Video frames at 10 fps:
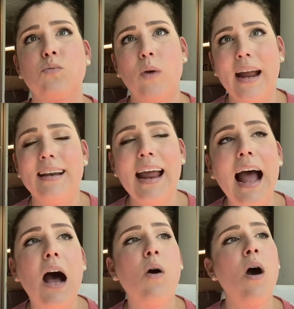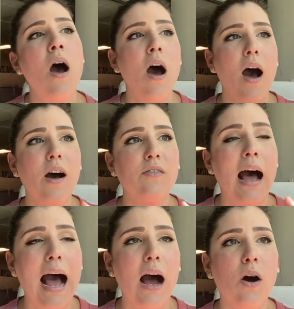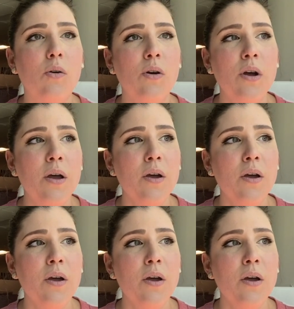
right now of how,